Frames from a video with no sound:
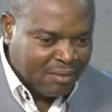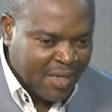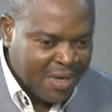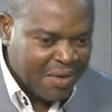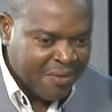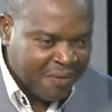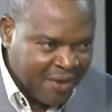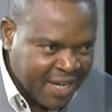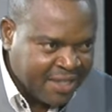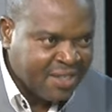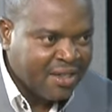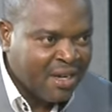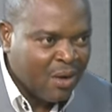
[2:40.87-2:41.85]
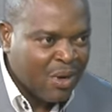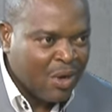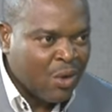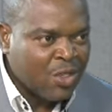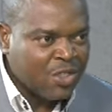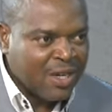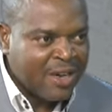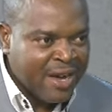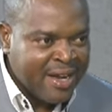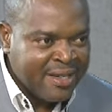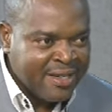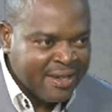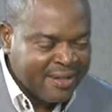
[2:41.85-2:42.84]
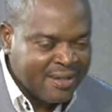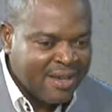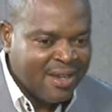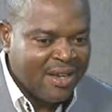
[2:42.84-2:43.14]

reflect our cultural realities.